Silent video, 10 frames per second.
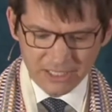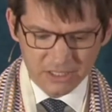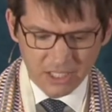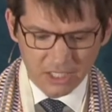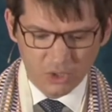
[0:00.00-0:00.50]

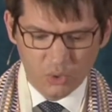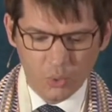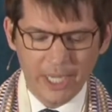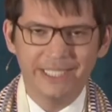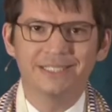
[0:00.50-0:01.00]
not
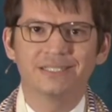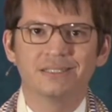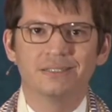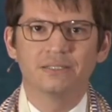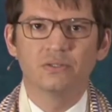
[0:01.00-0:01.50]
quite
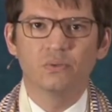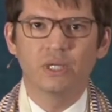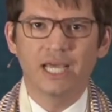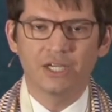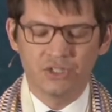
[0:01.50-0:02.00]
what
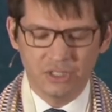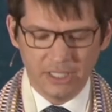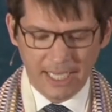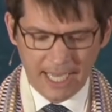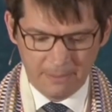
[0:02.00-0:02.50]
actually
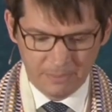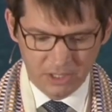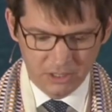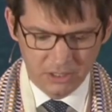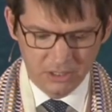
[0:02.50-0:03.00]

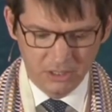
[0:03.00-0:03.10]
happened.